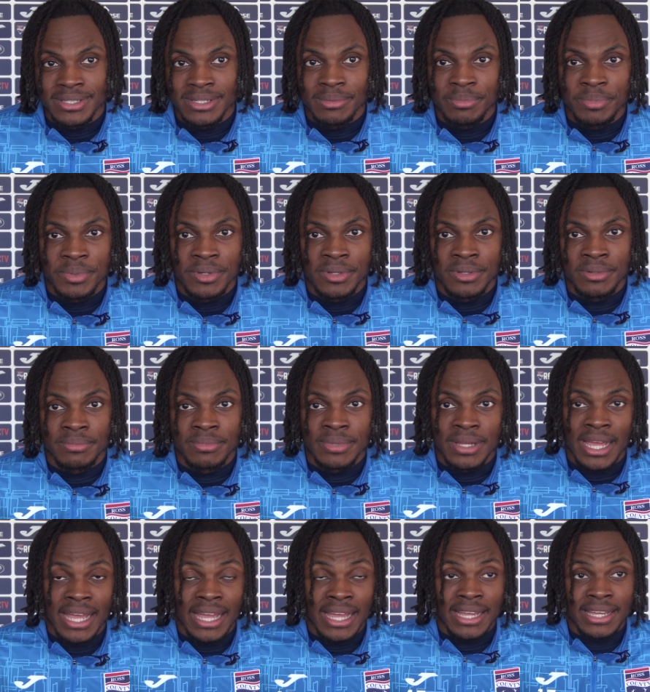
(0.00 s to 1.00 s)
to the
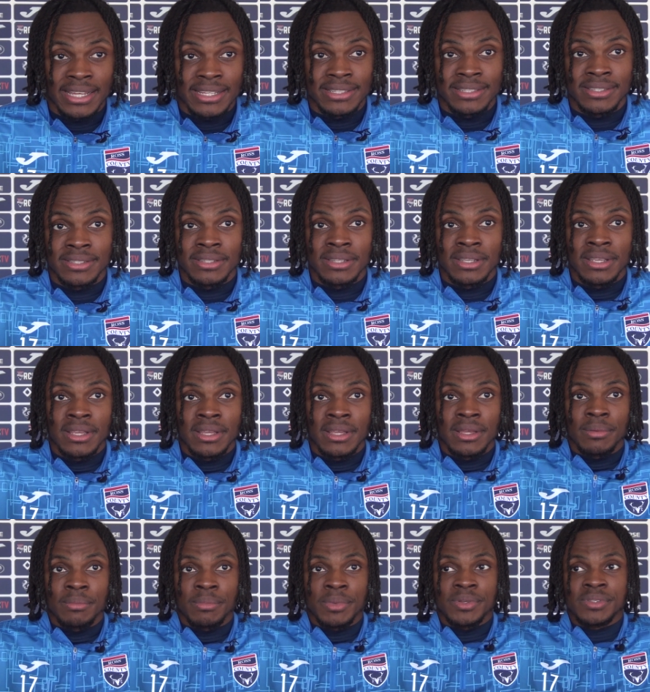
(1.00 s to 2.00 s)
bottom, and
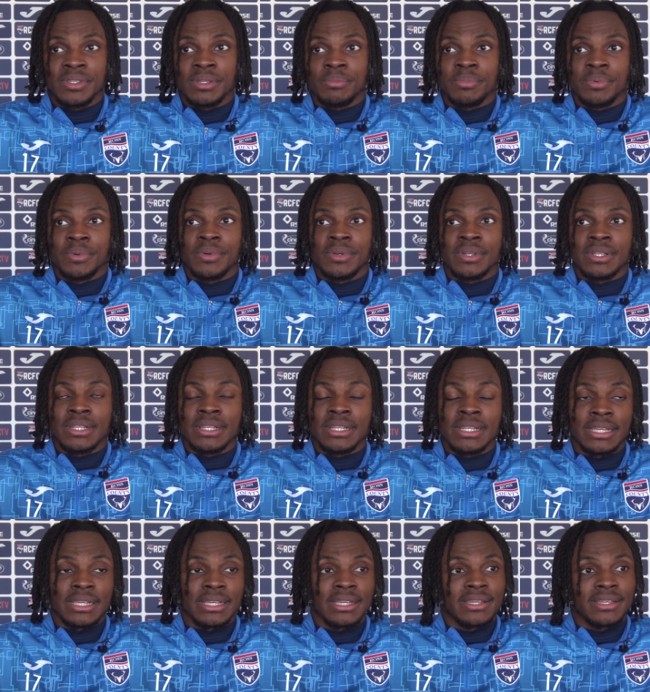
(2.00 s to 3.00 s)
most
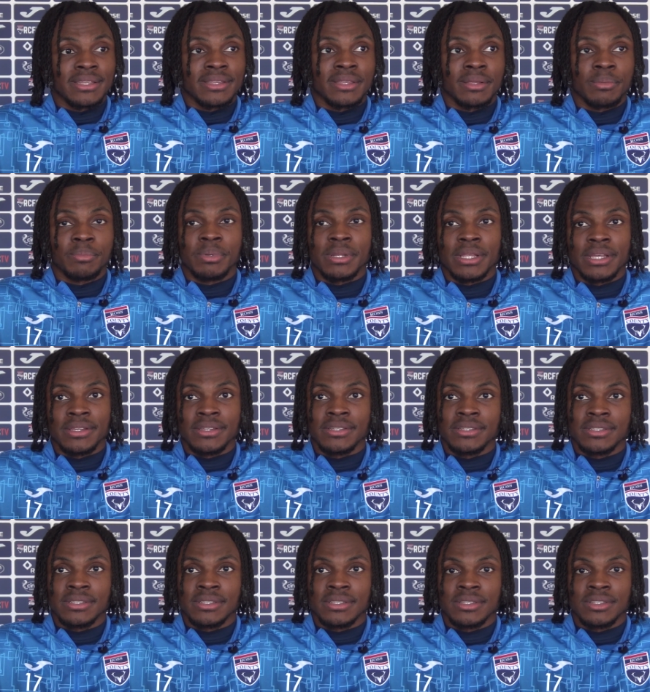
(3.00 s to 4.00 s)
importantly, the
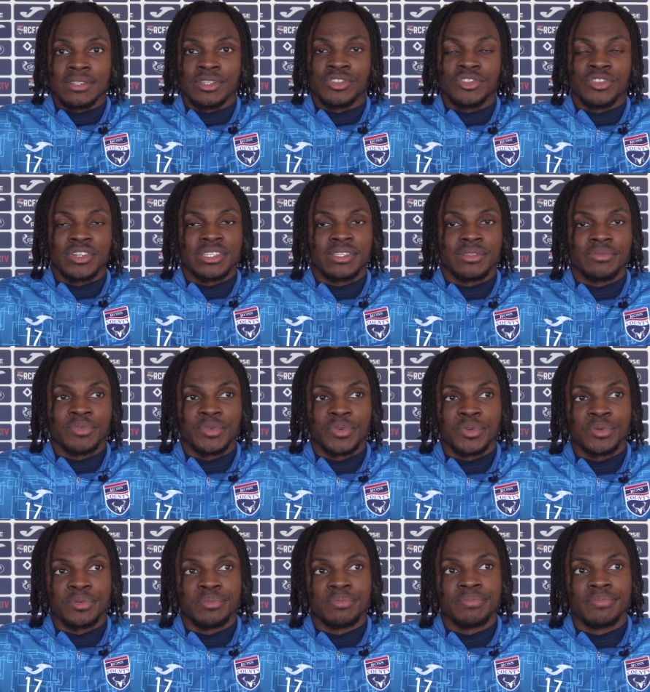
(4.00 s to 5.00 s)
players, the dressing
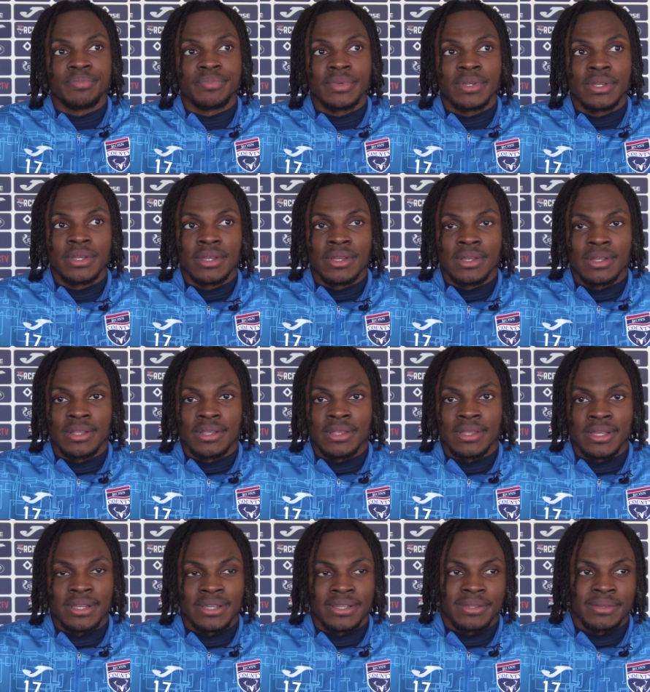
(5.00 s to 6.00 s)
room.
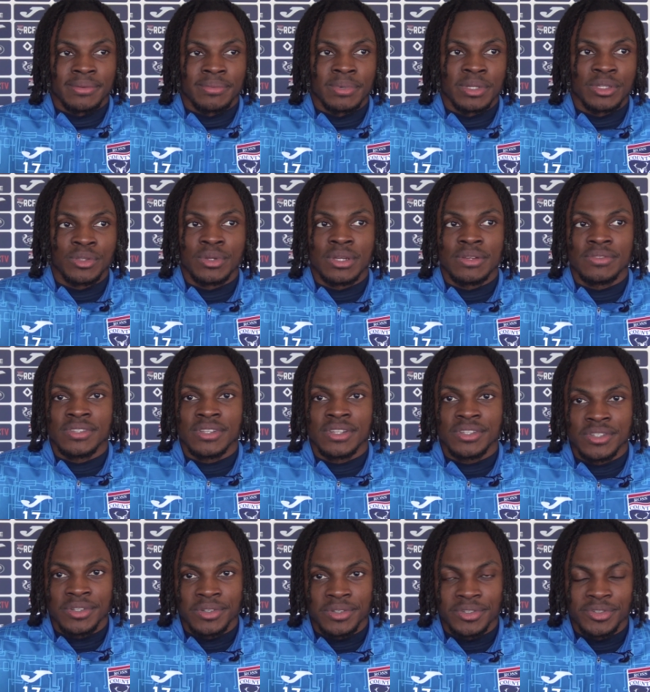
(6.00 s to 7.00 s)
Like when you have
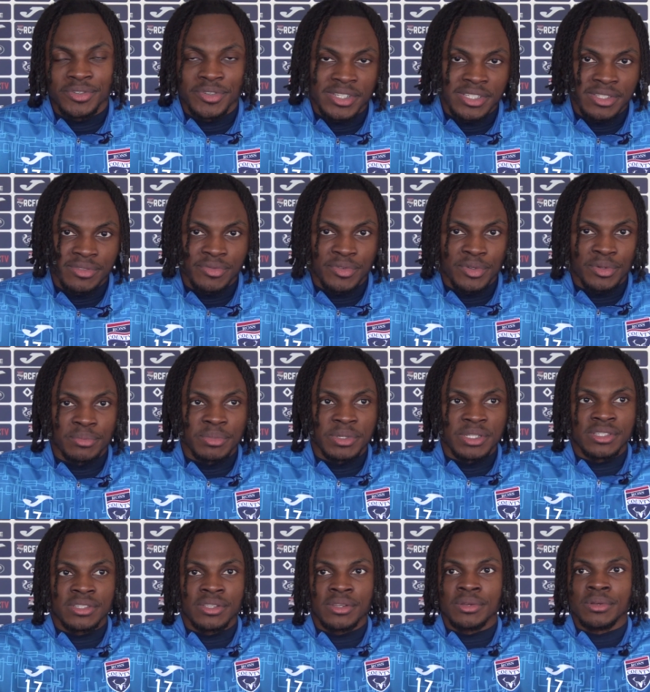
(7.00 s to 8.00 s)
such a good dressing room,
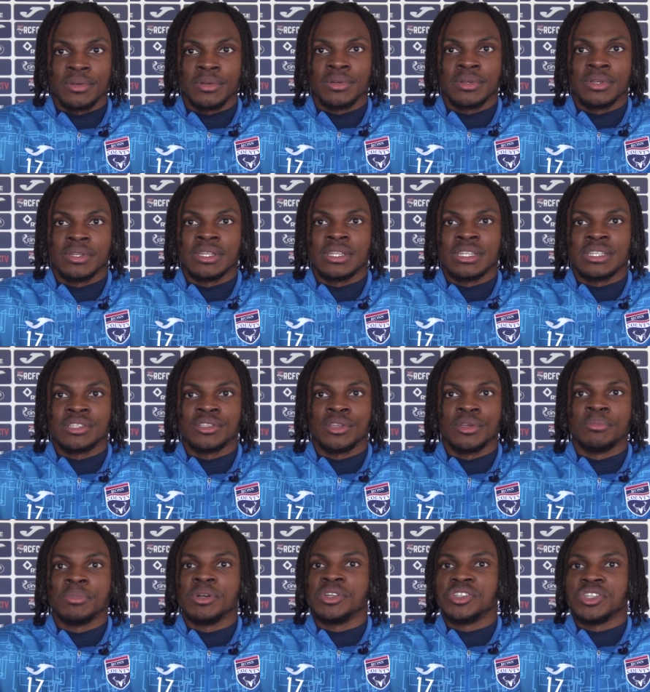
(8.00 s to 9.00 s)
it's so it's
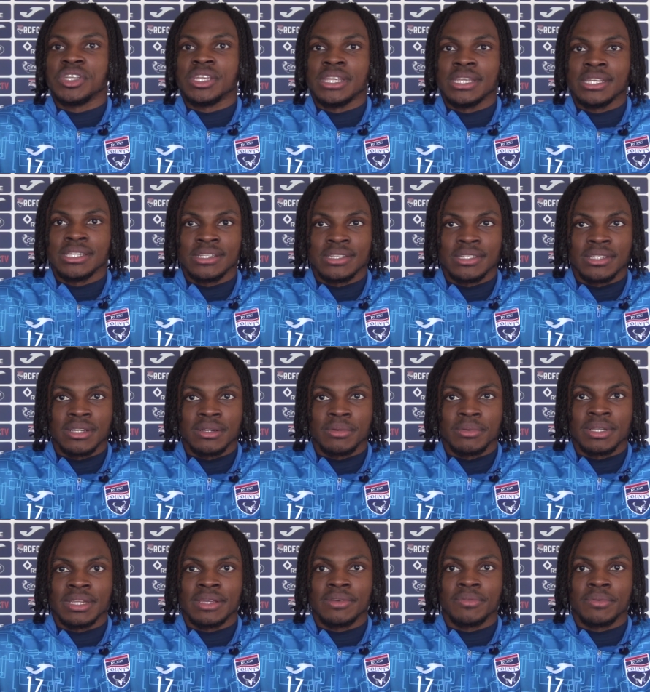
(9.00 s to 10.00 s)
so much
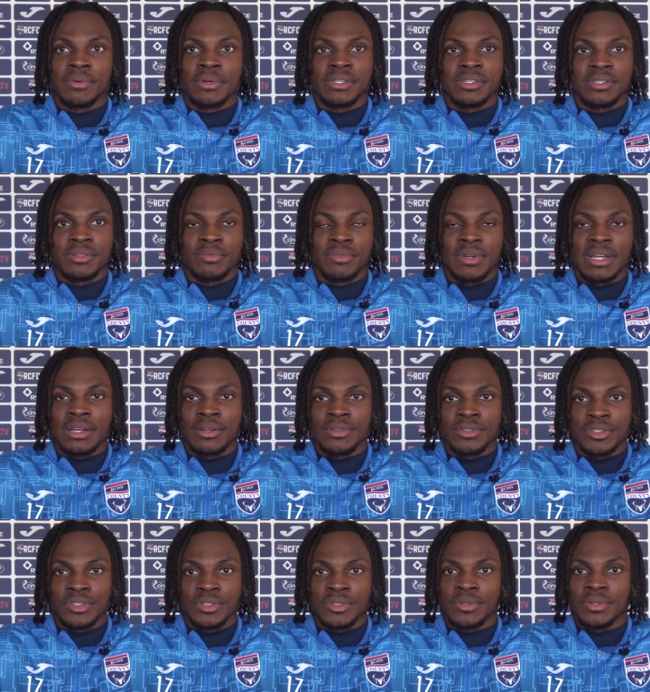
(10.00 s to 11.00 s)
easier when everyone's
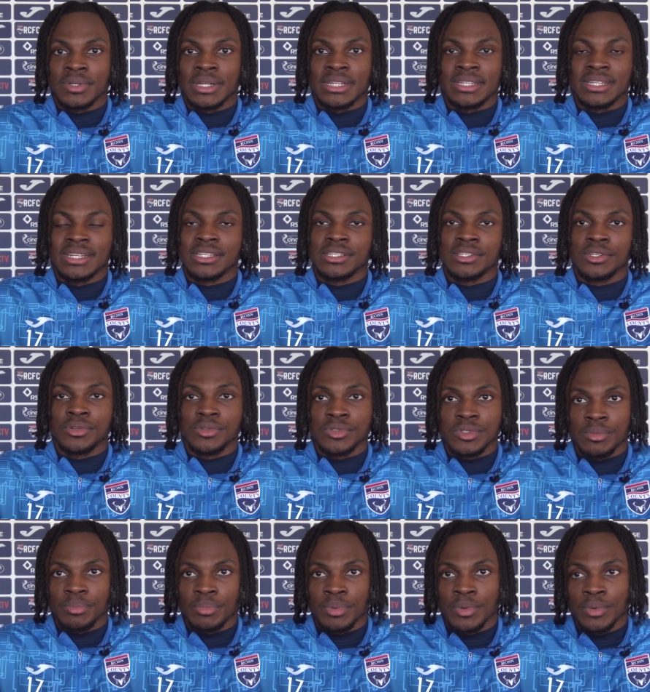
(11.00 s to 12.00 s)
around you and they're so
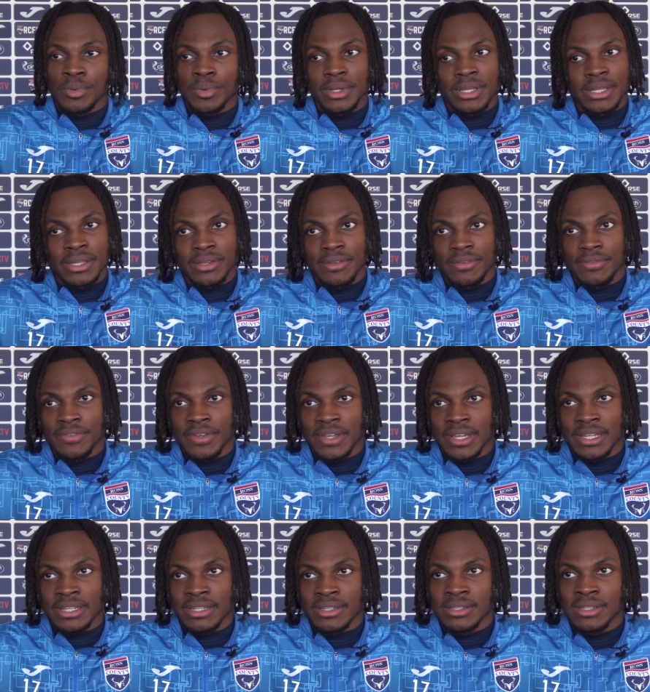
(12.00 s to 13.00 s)
supportive.
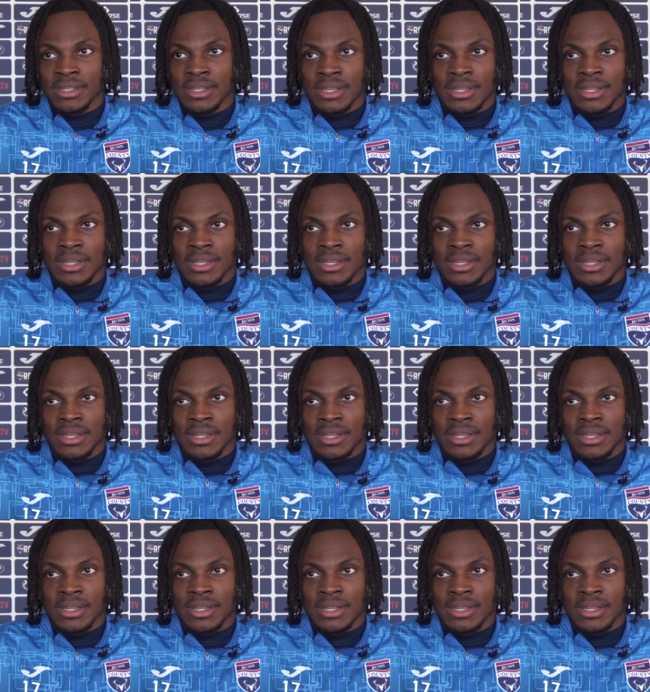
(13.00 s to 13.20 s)
And